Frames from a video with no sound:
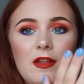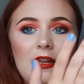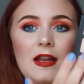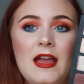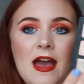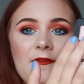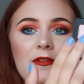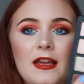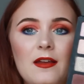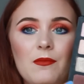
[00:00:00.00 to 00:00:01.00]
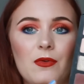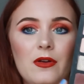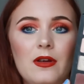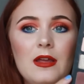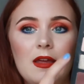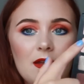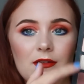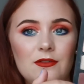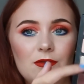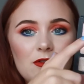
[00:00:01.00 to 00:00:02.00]
and then I have like more
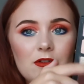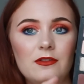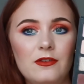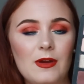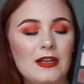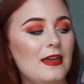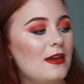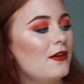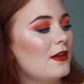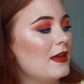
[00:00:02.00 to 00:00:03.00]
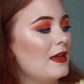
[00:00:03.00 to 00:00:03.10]
neutrals right here.